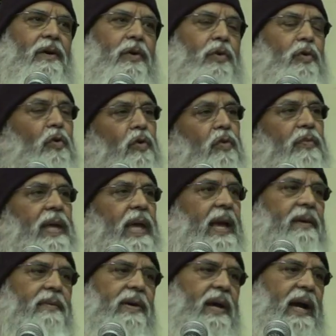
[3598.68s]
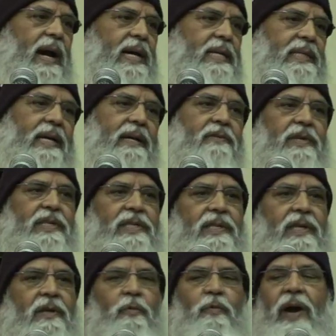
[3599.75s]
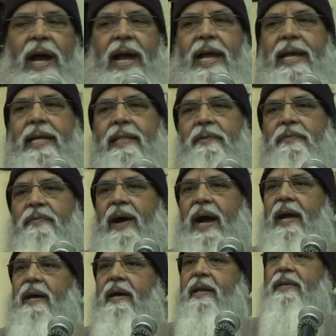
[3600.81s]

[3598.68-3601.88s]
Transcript: Do we ever ask a question why the fire